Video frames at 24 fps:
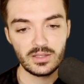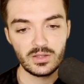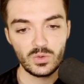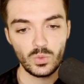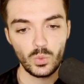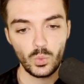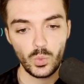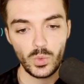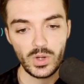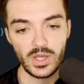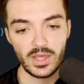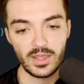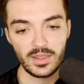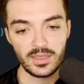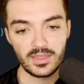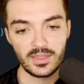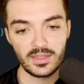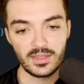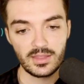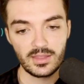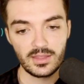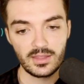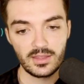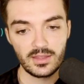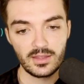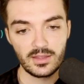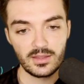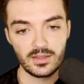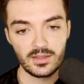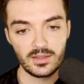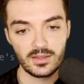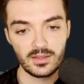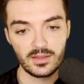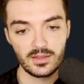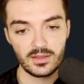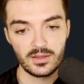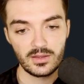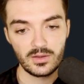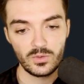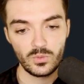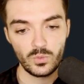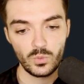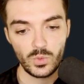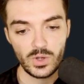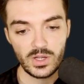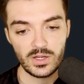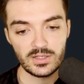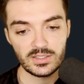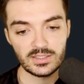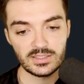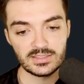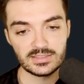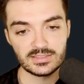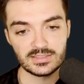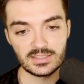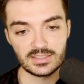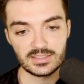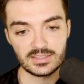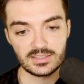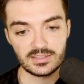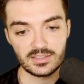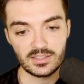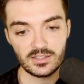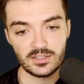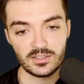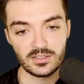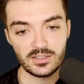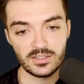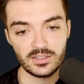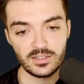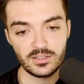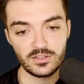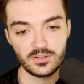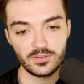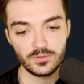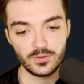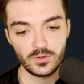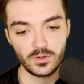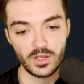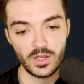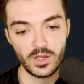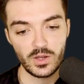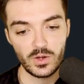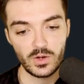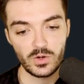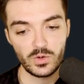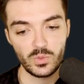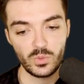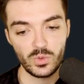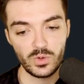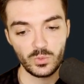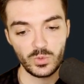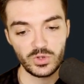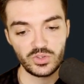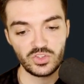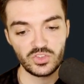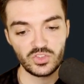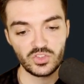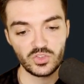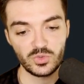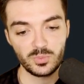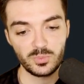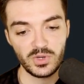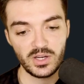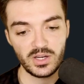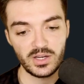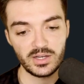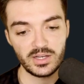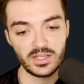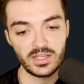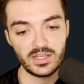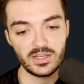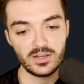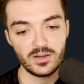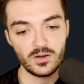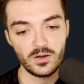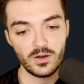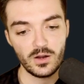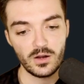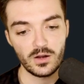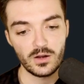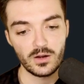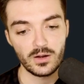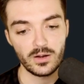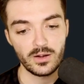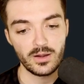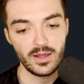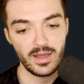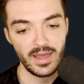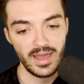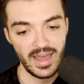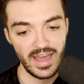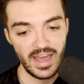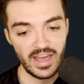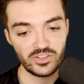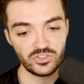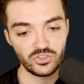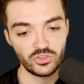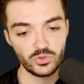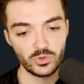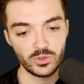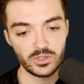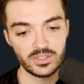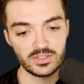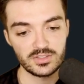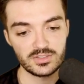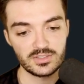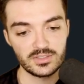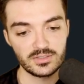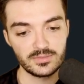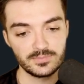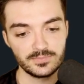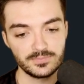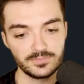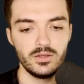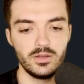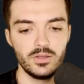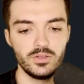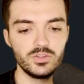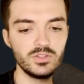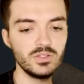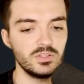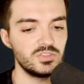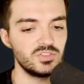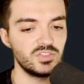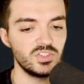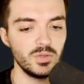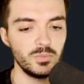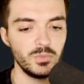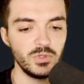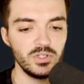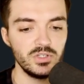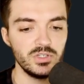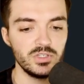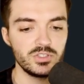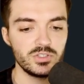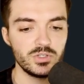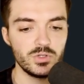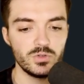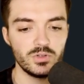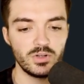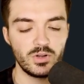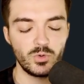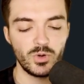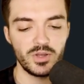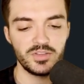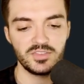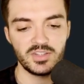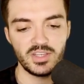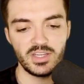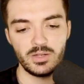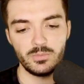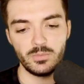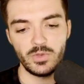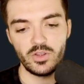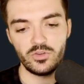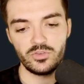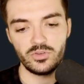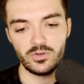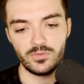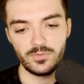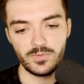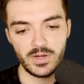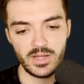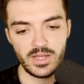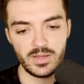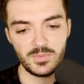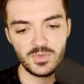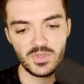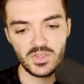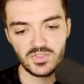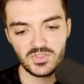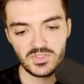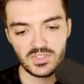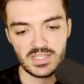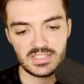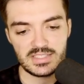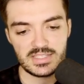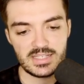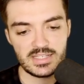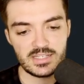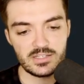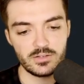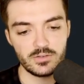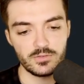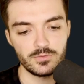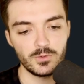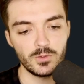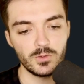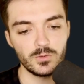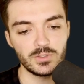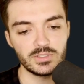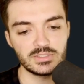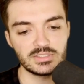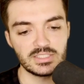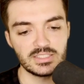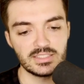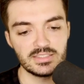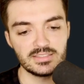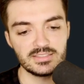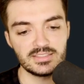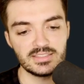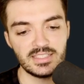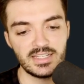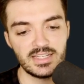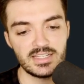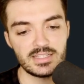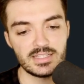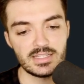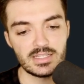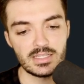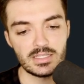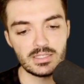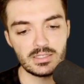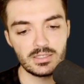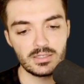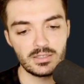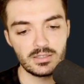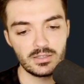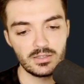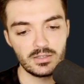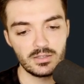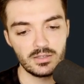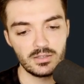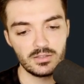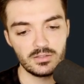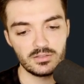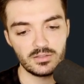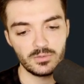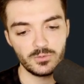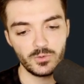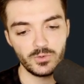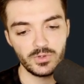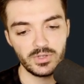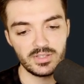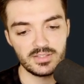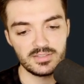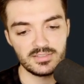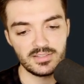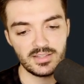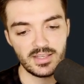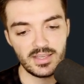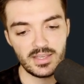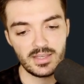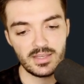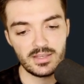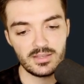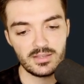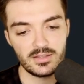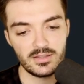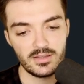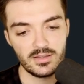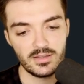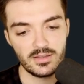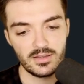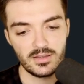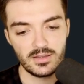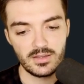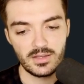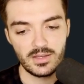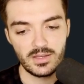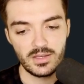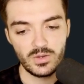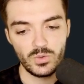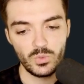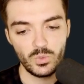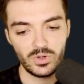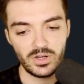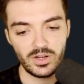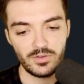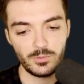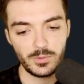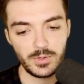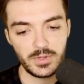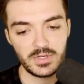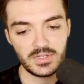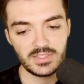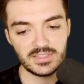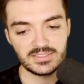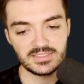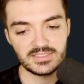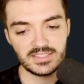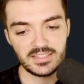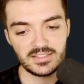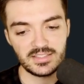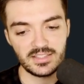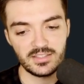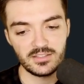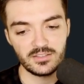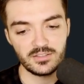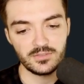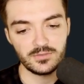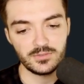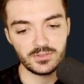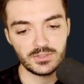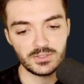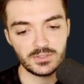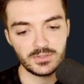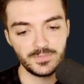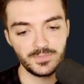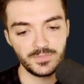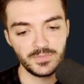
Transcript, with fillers: with, where is it, our interval code, which is spawning our asteroids. So similar to request animation frame, set interval returns an ID. So I'm going to say whenever we call set interval,